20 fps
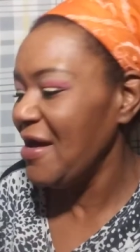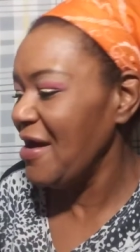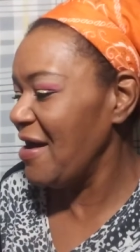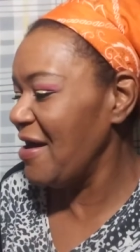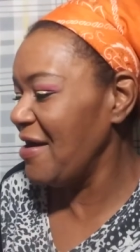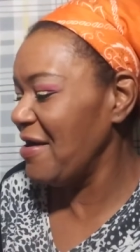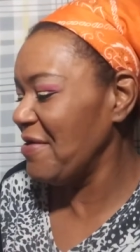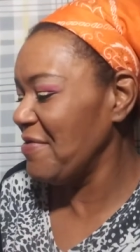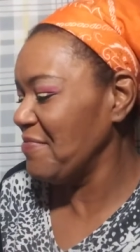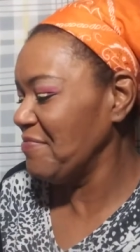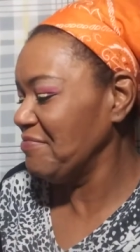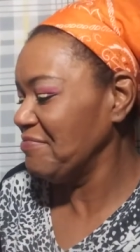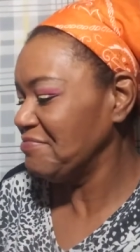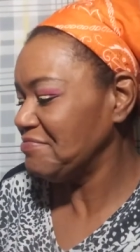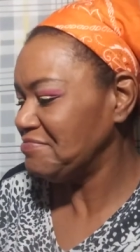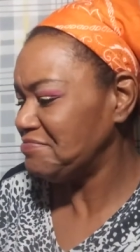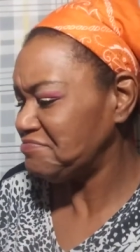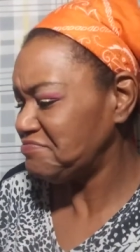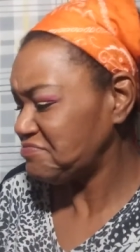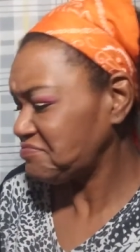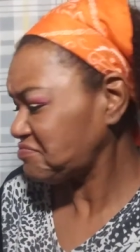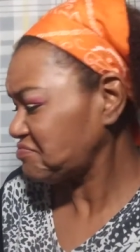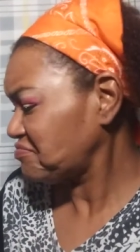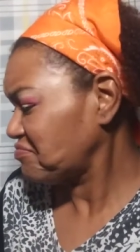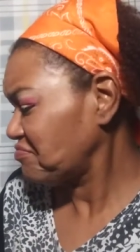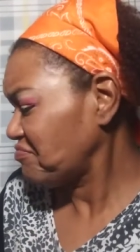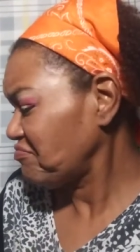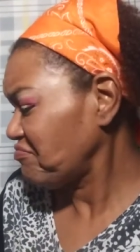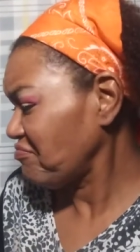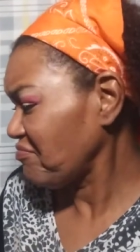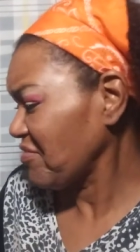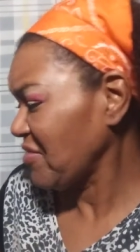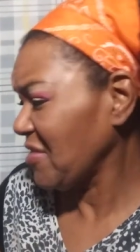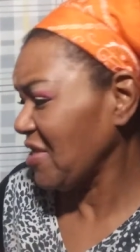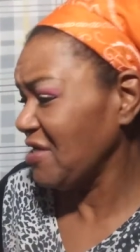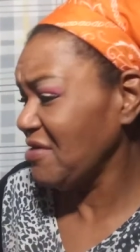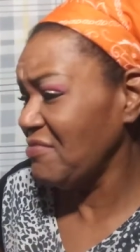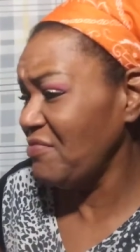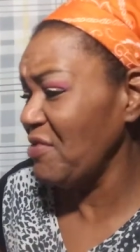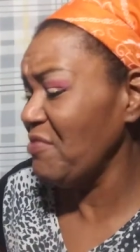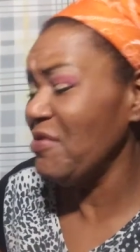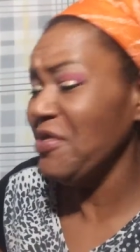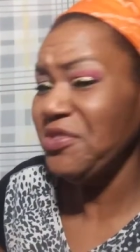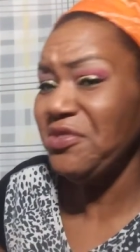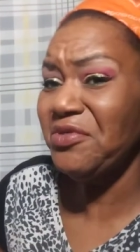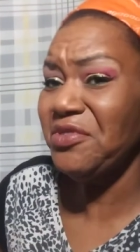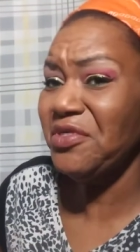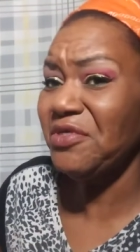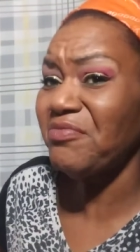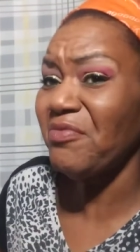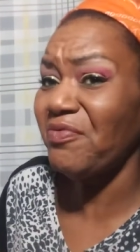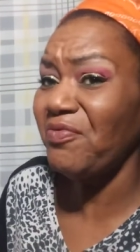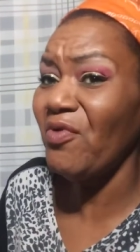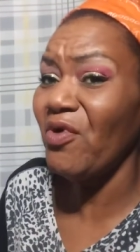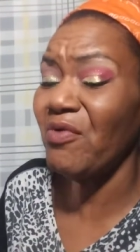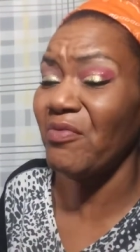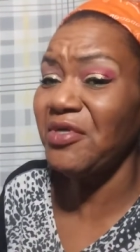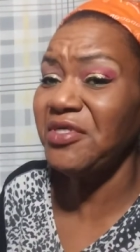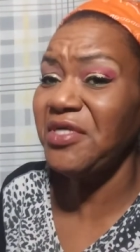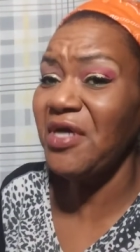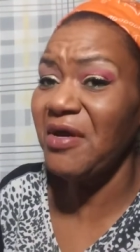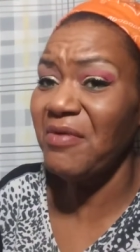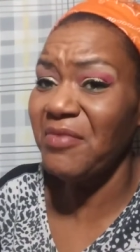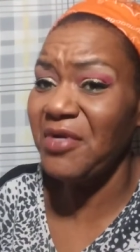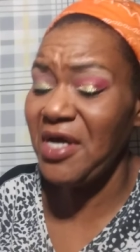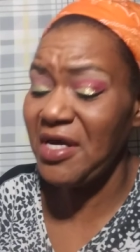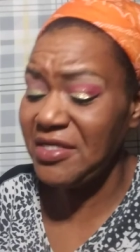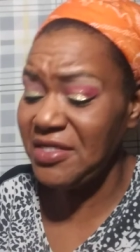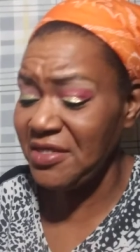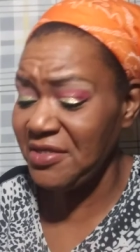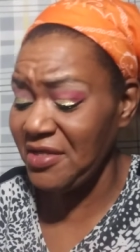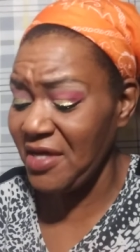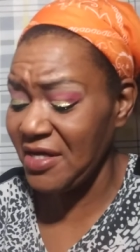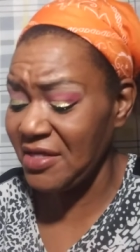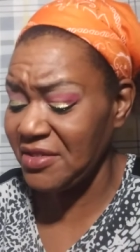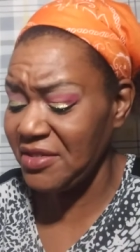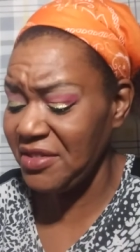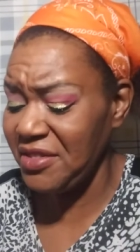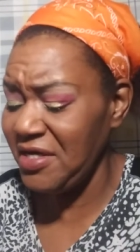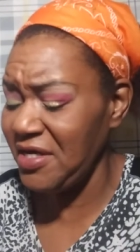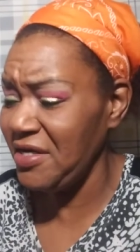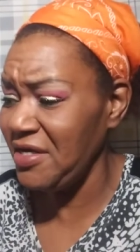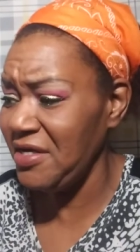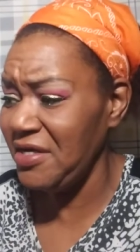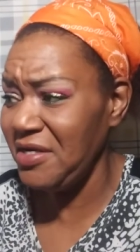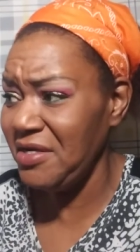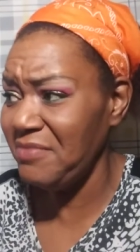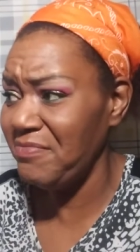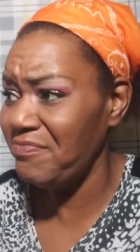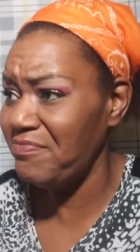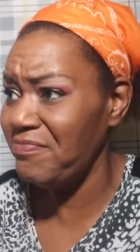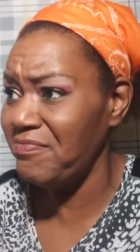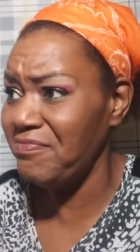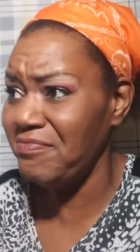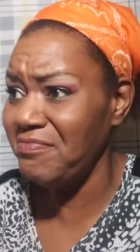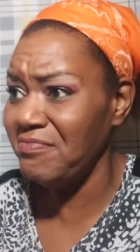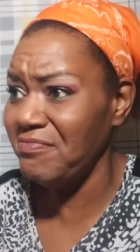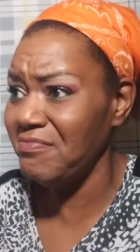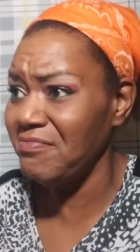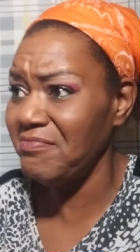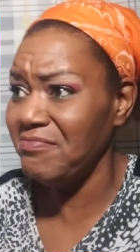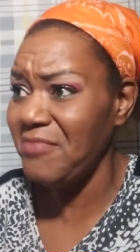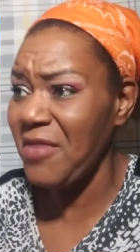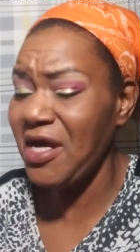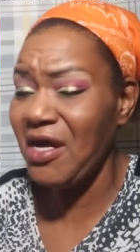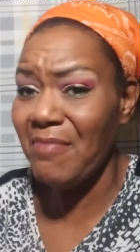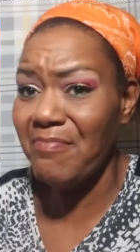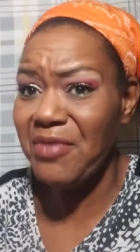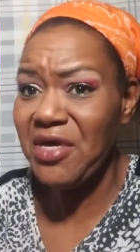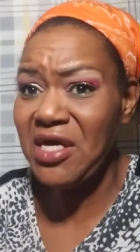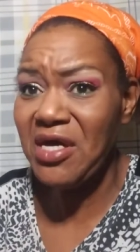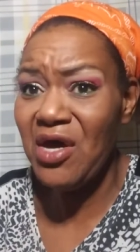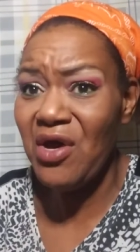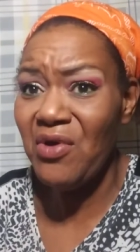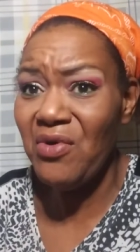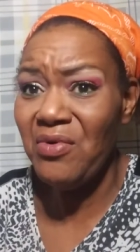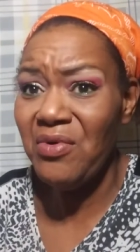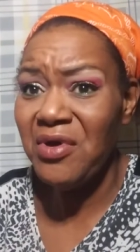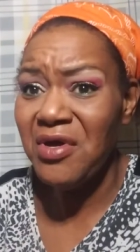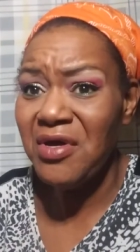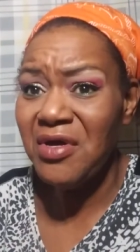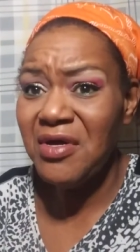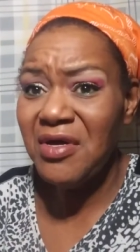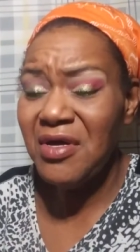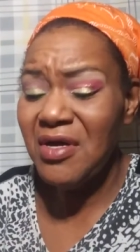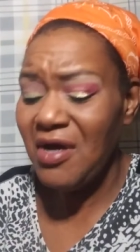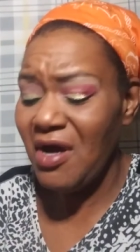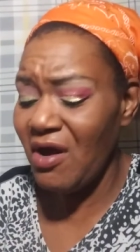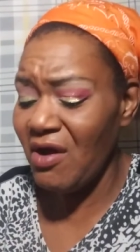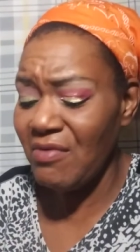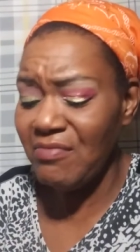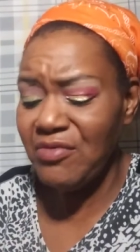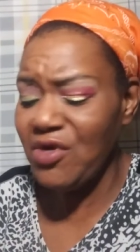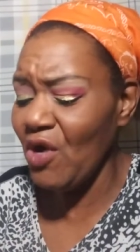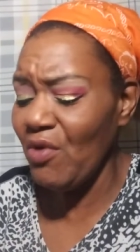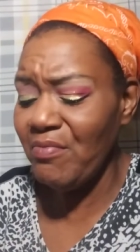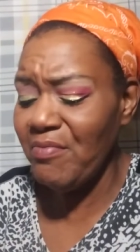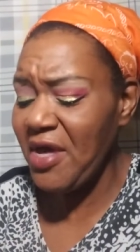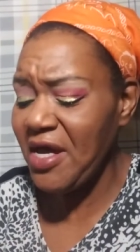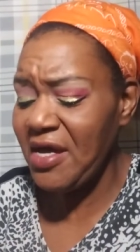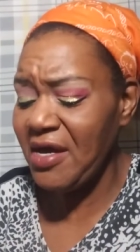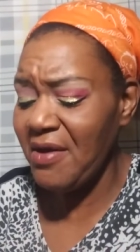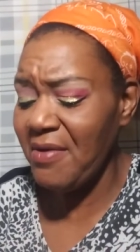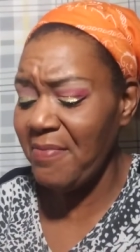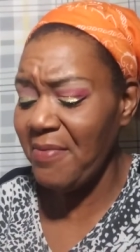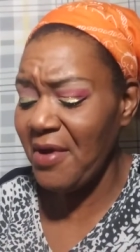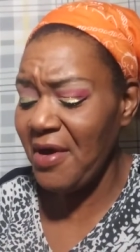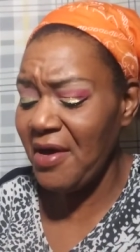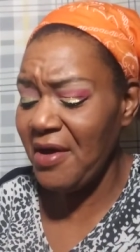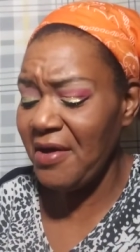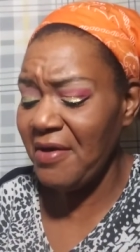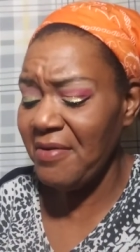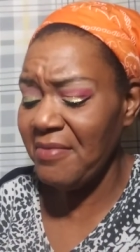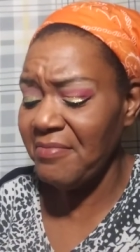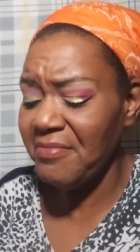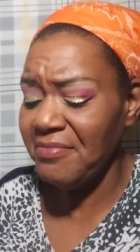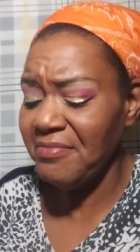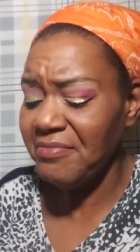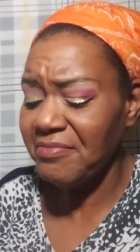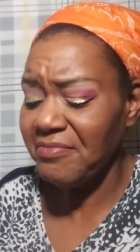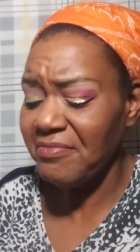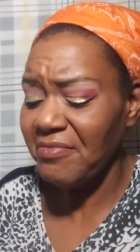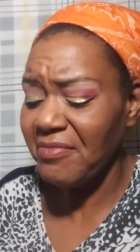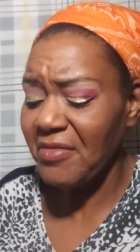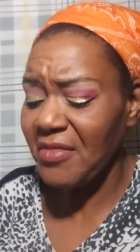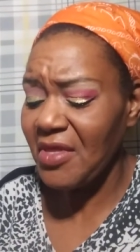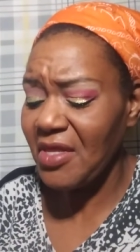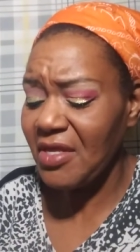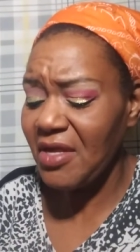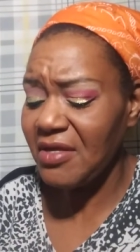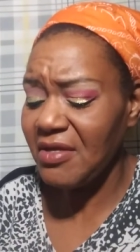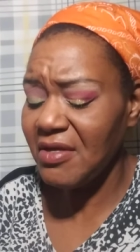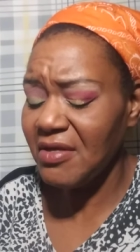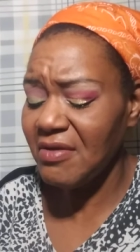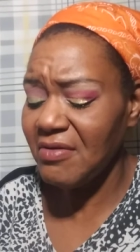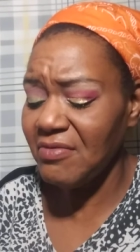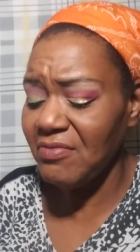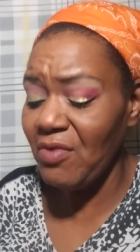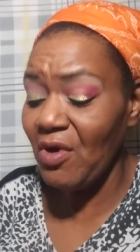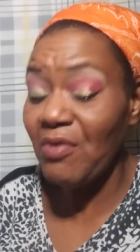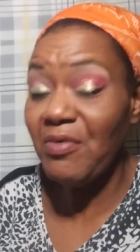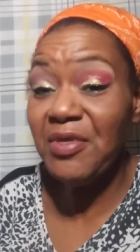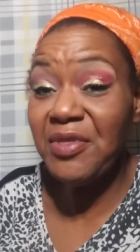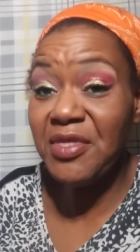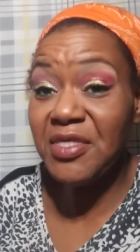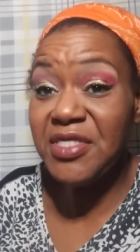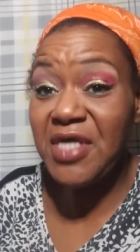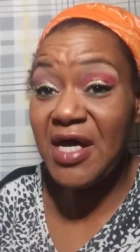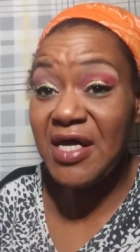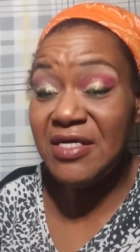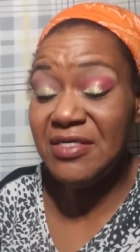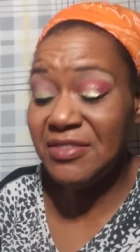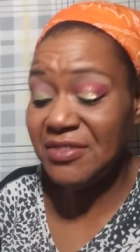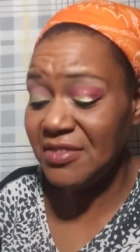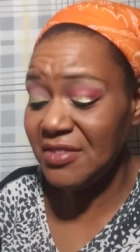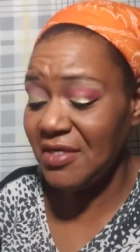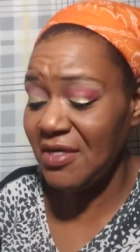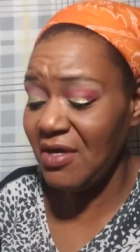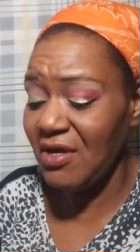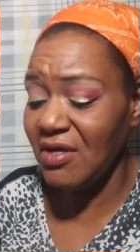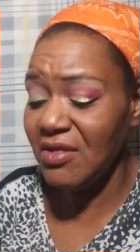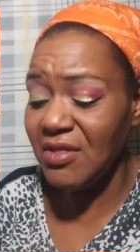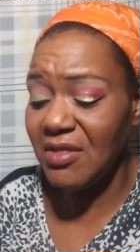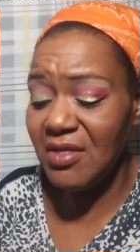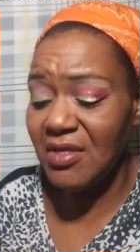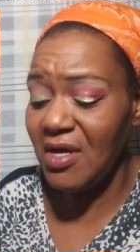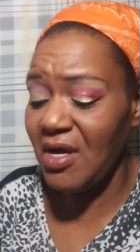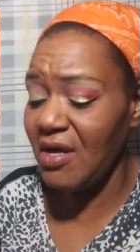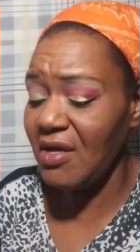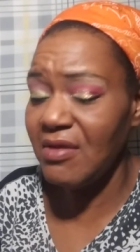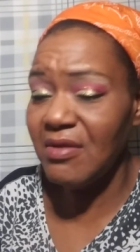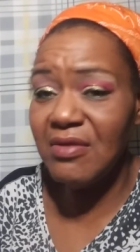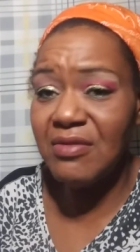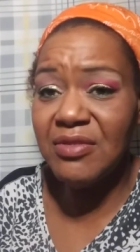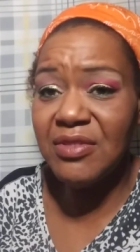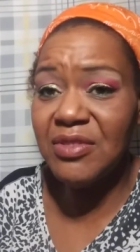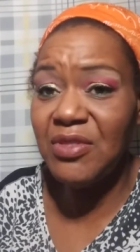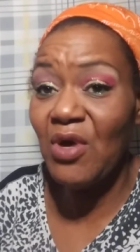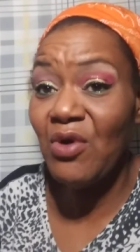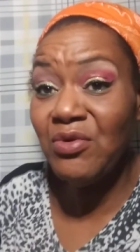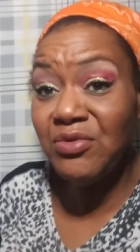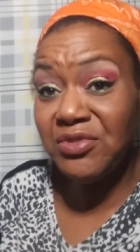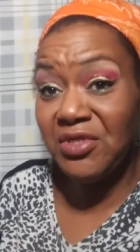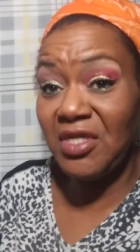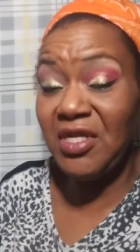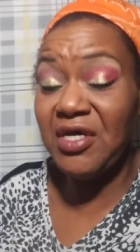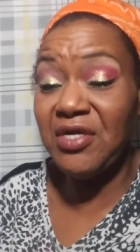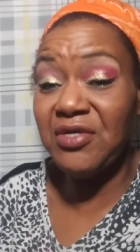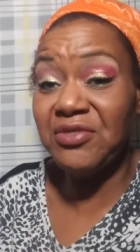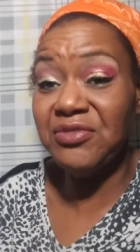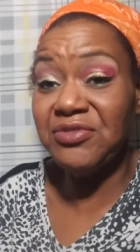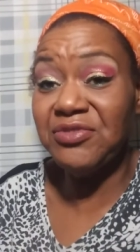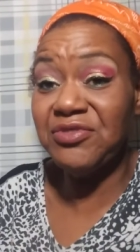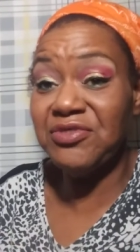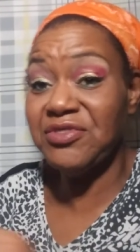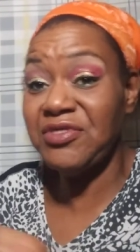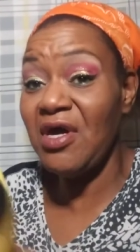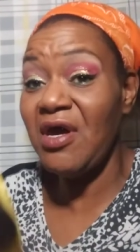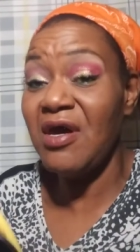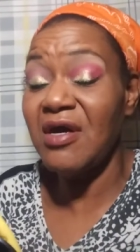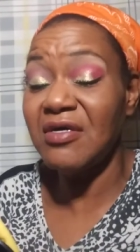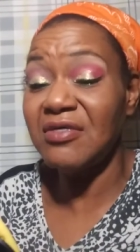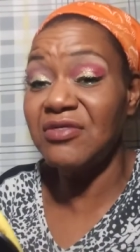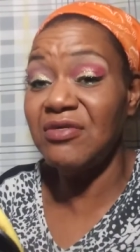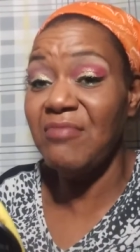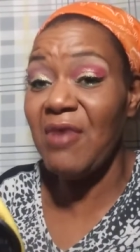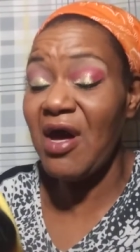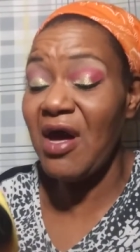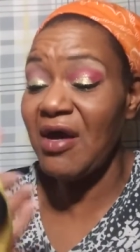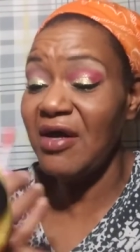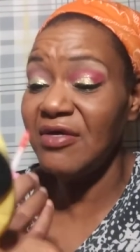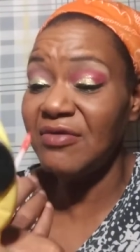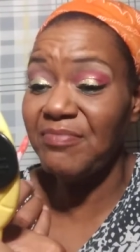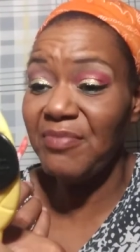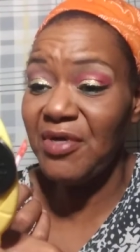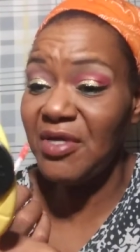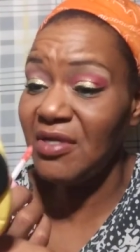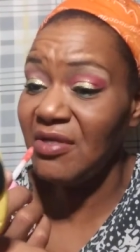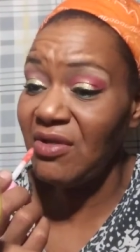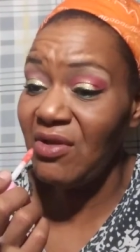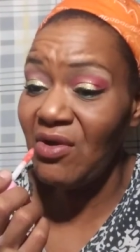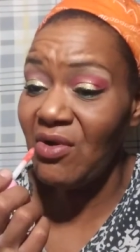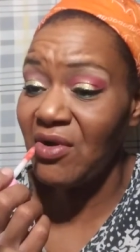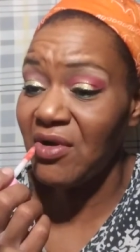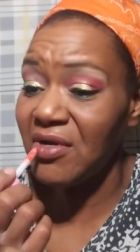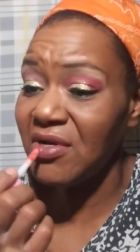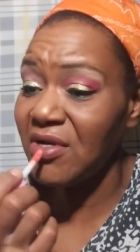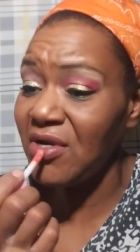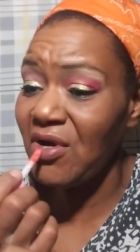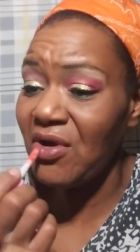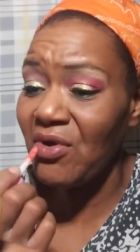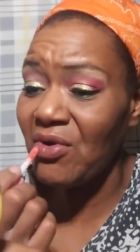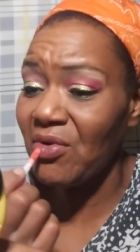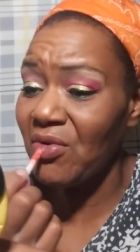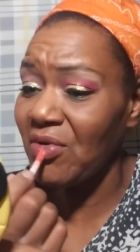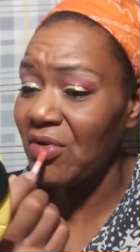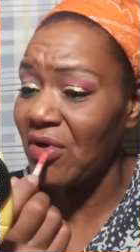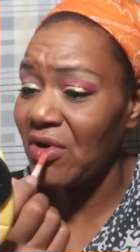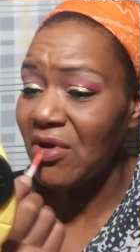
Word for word: Um, we went through this before one time when I did like the makeup bingo, or no, makeup um, roll of the dice. Those glitters stuck to my eyes, but Lord, no.